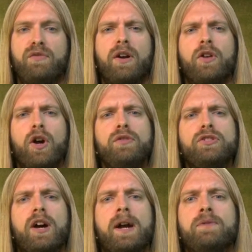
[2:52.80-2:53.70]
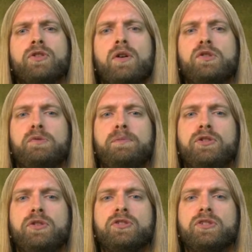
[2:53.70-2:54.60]
He found that over time the dogs would
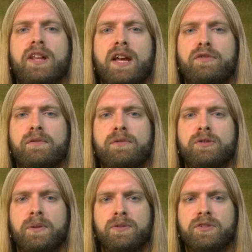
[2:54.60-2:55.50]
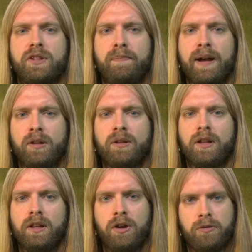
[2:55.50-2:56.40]
produce saliva in response to the
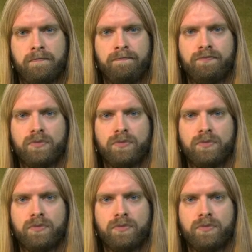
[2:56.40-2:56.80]
bell alone,